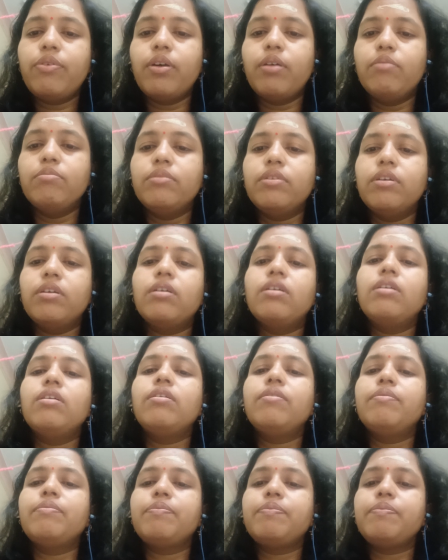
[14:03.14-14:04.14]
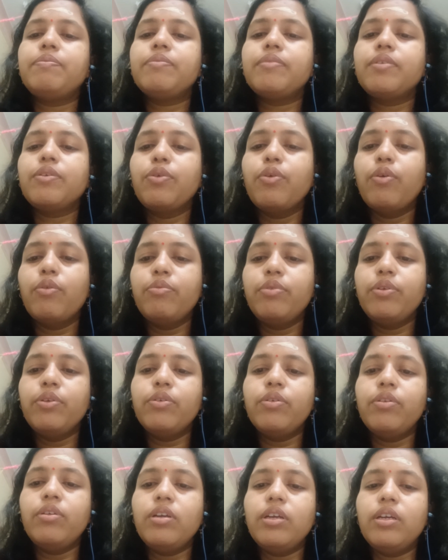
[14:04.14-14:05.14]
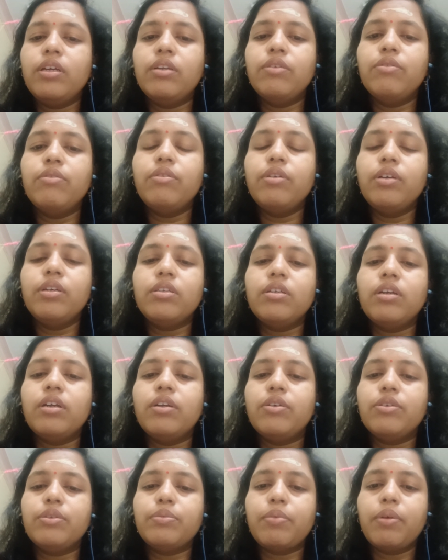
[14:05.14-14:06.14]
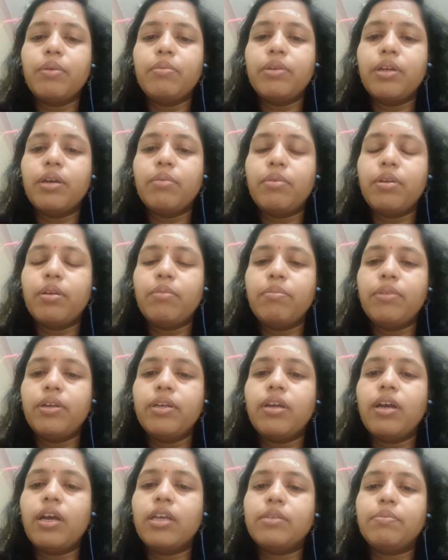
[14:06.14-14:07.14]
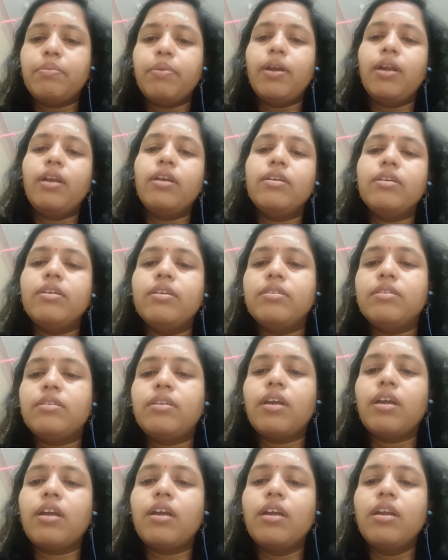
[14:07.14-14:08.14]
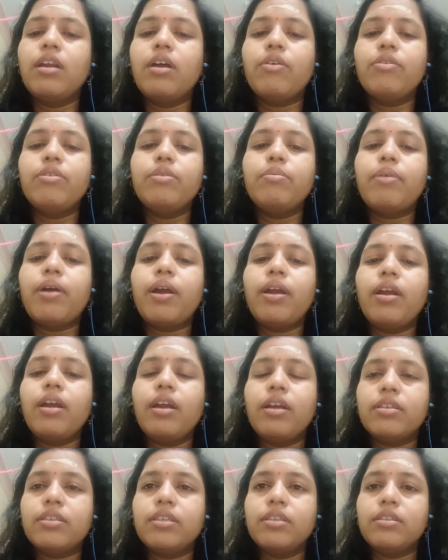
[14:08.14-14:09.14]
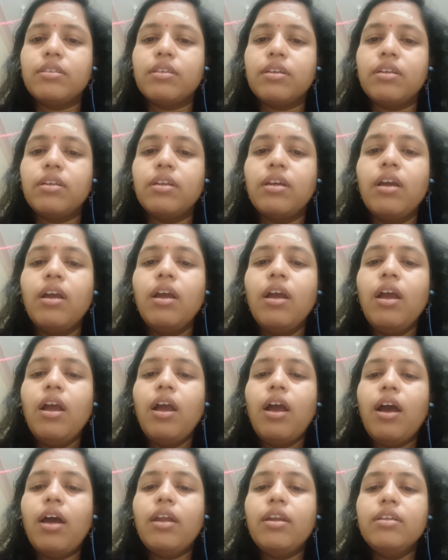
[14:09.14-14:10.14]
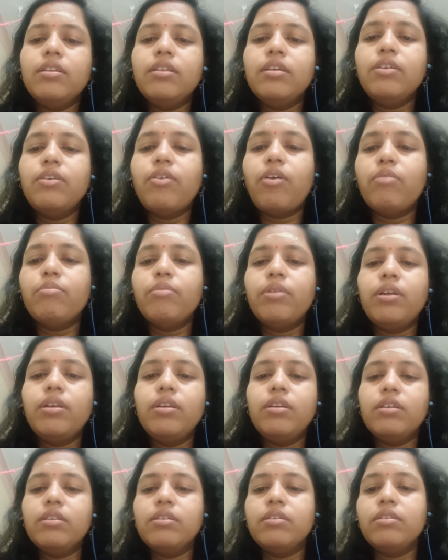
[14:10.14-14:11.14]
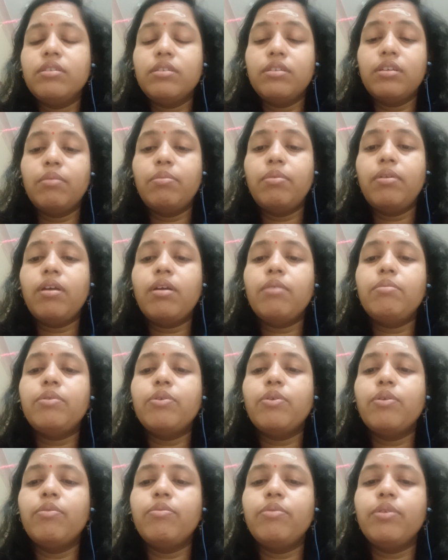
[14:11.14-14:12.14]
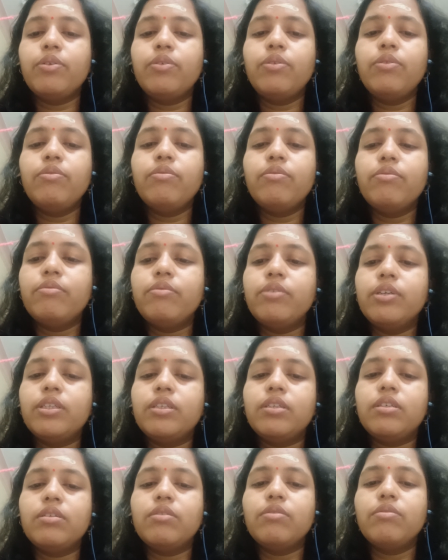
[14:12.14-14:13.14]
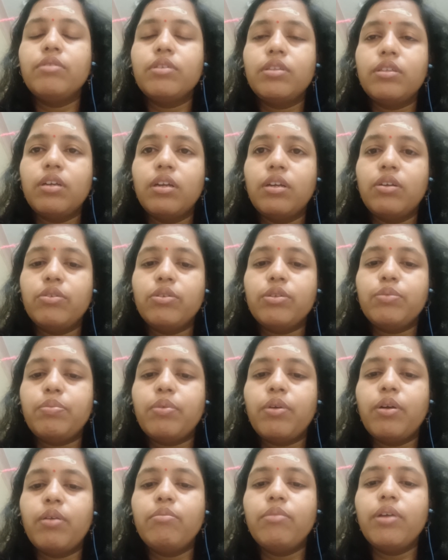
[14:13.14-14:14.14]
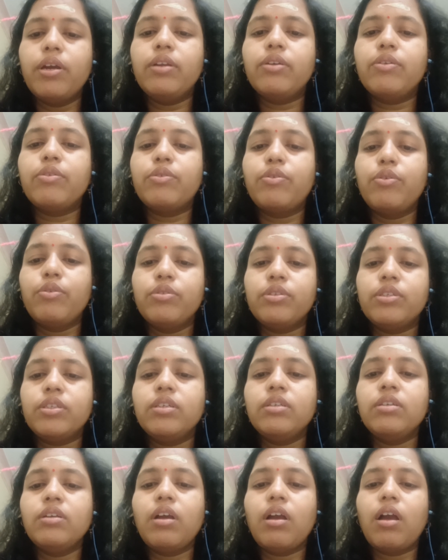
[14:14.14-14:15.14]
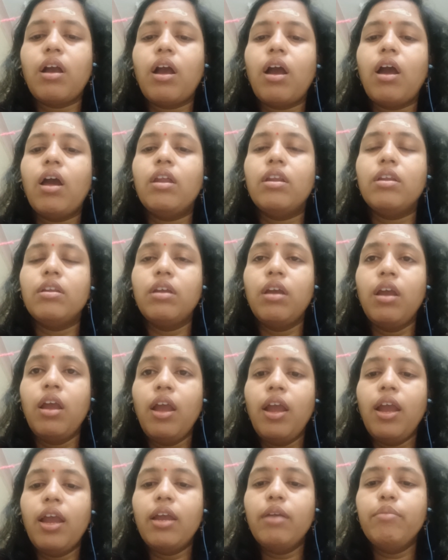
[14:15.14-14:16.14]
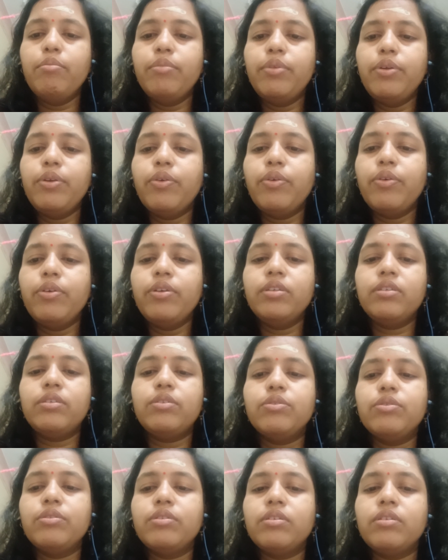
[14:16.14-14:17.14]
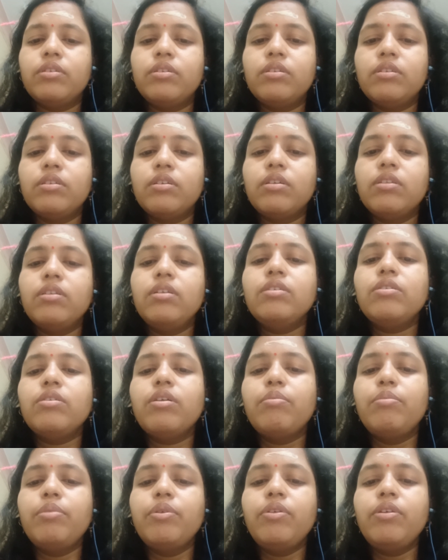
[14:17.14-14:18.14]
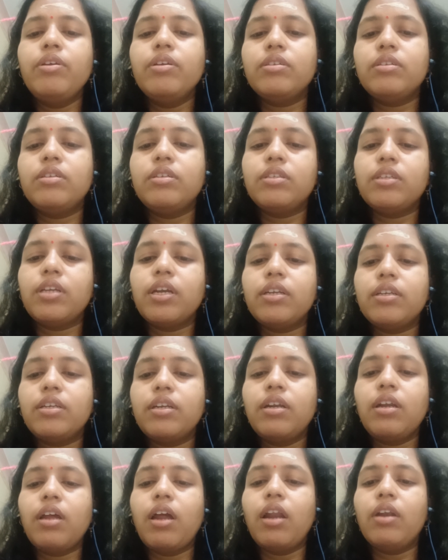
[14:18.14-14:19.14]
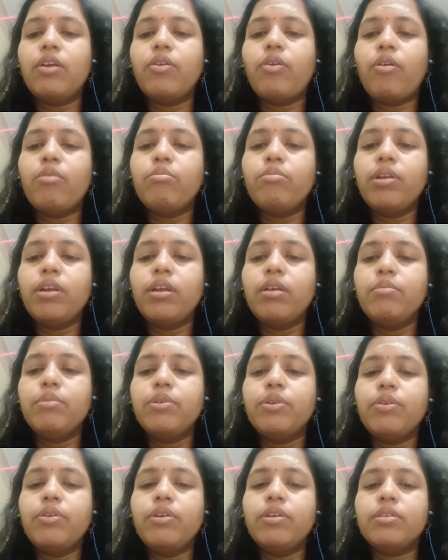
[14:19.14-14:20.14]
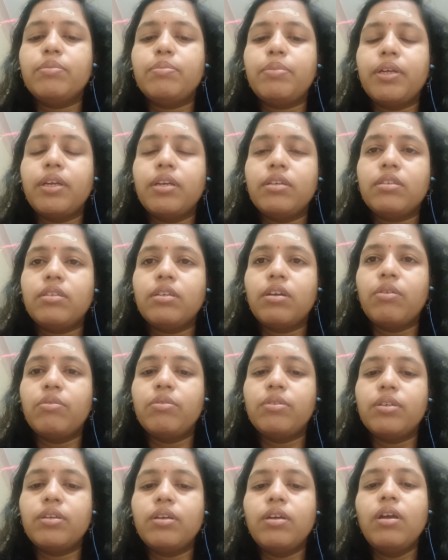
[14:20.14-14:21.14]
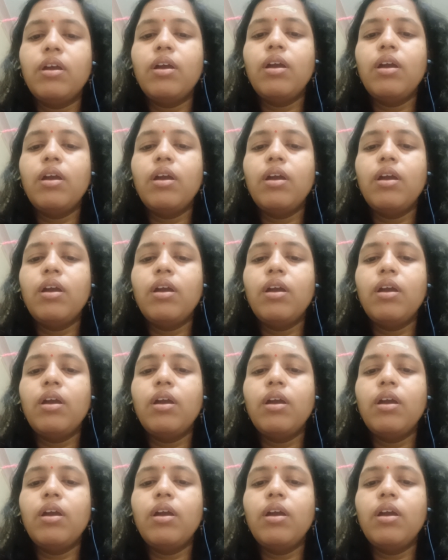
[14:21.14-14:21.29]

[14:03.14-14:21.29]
from the ovule in which endosperm development has failed is taken out by excision. Another normally developed ovule which with endosperm enclosing an embryo is chosen. This ovule is dissected and normal embryo is pressed out.